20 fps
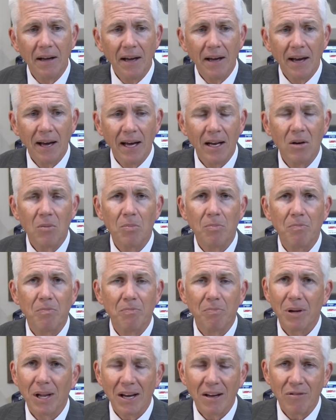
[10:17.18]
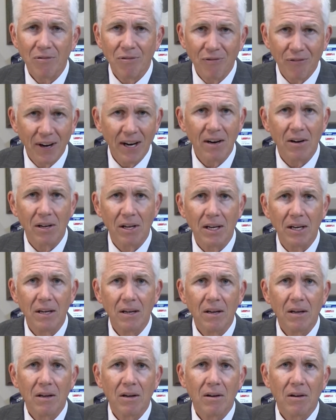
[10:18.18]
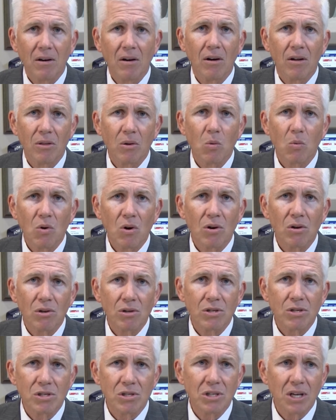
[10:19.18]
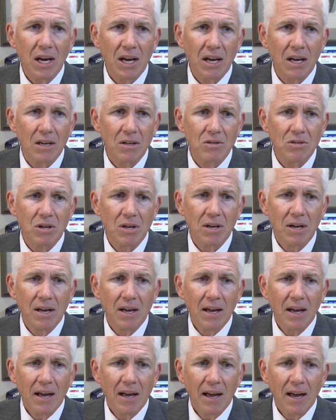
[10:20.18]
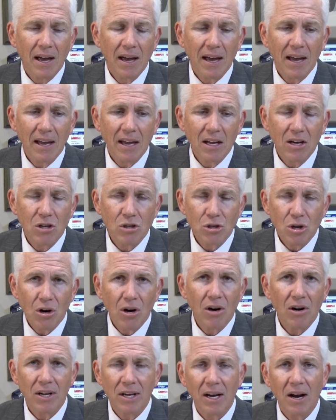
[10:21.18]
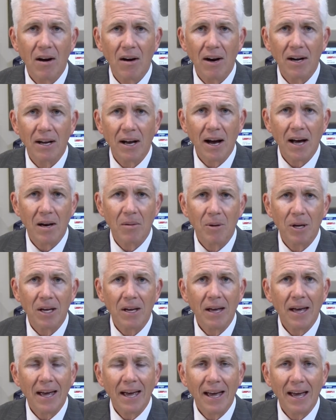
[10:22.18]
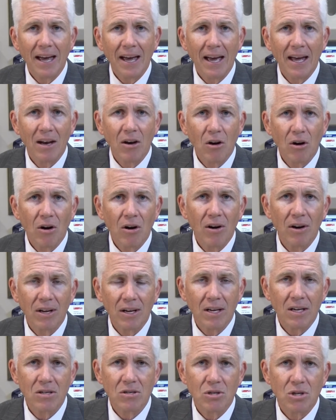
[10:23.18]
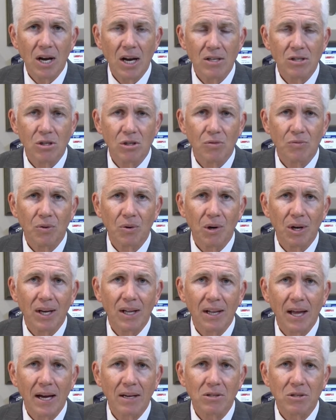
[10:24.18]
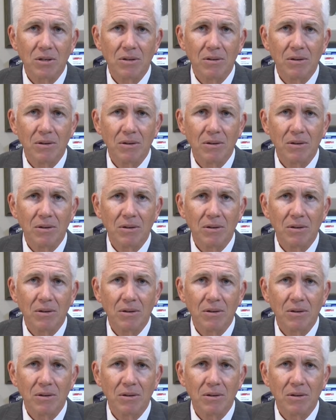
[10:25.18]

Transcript: and to play fairly on the world stage. It is hurting our economy and hurting his chances for re-election.